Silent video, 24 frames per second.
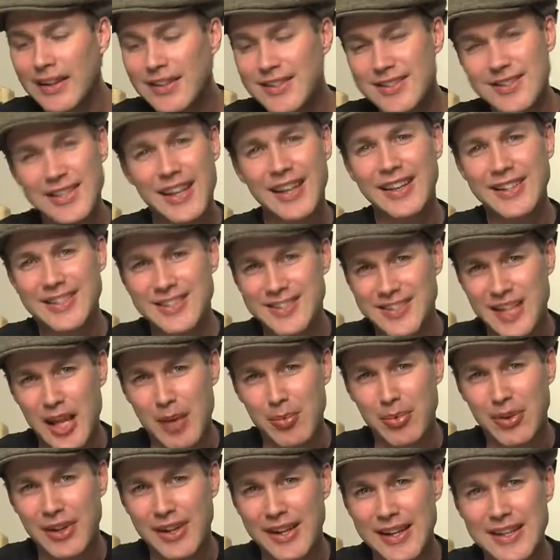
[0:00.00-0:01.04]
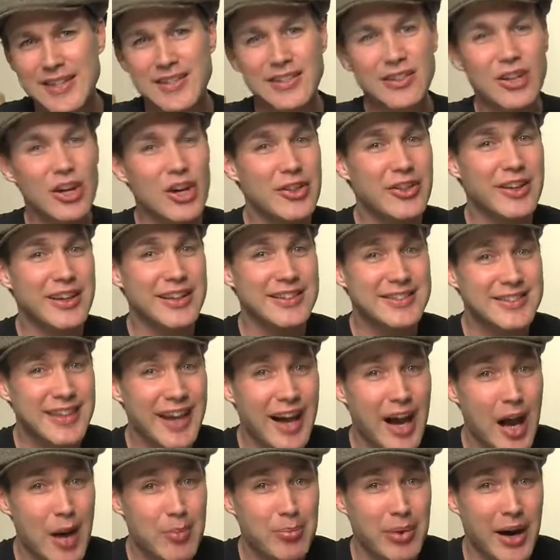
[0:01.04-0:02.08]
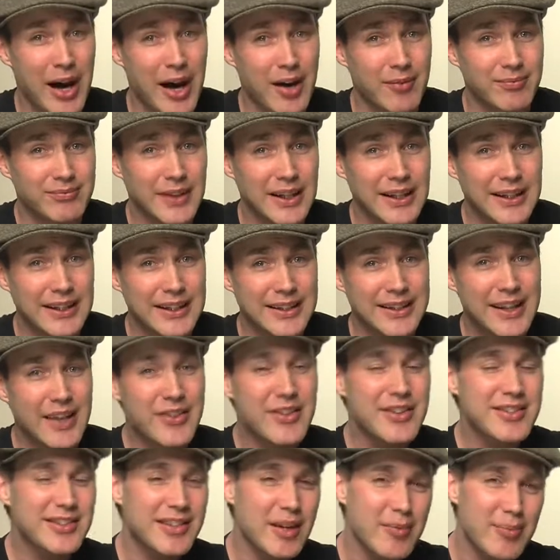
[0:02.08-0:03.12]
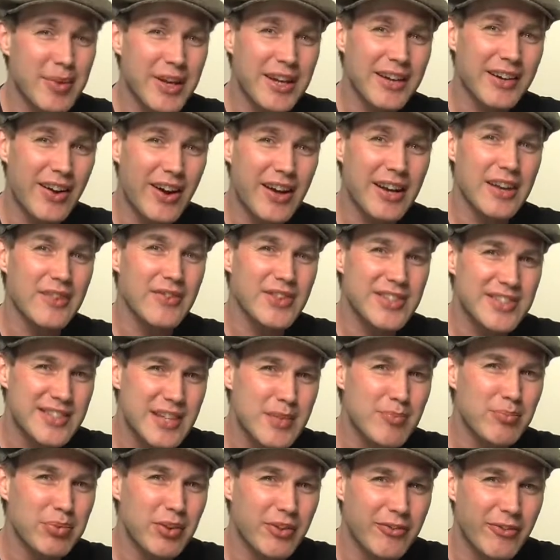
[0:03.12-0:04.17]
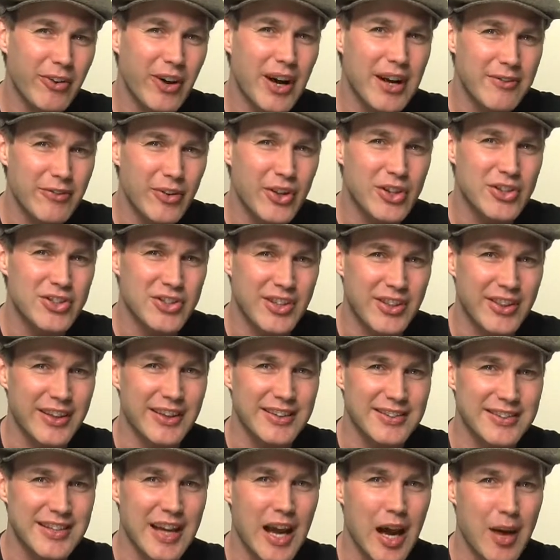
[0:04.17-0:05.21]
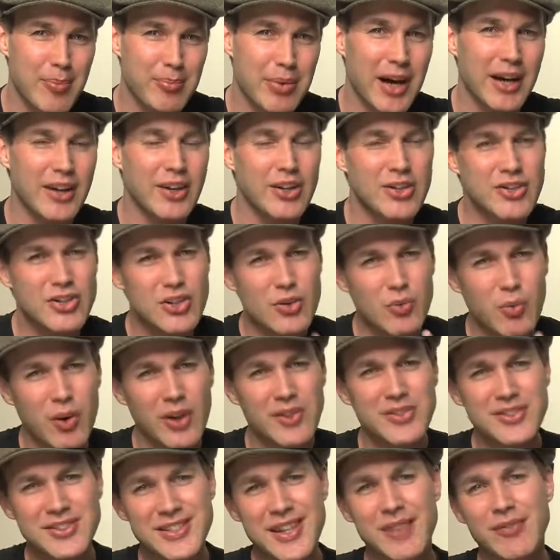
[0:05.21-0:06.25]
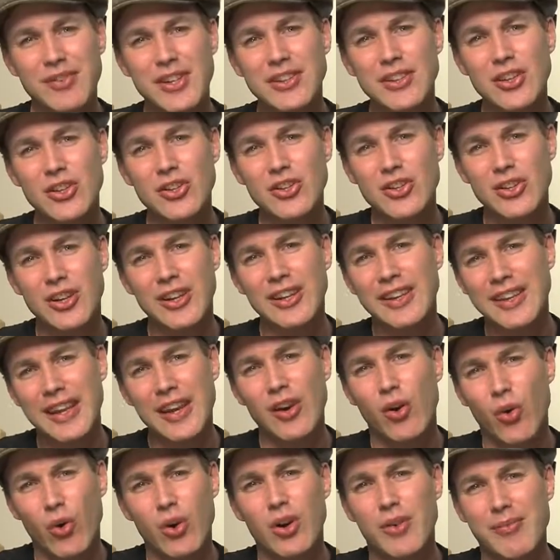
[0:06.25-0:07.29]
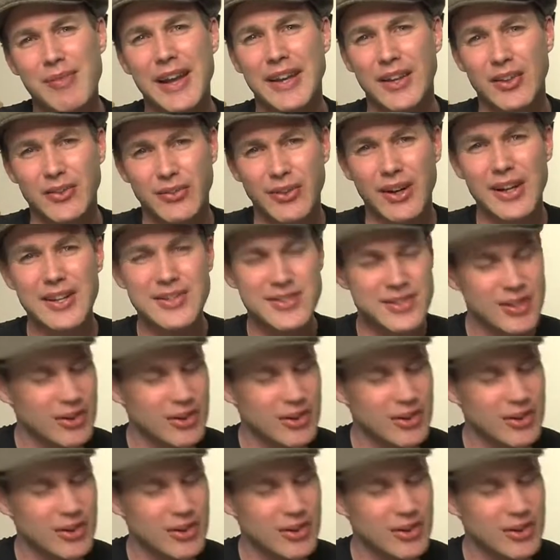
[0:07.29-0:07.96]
Second step is learn the guitar part. Now this can be a kind of a simplified version of the guitar part because you want something that you can get automated, right?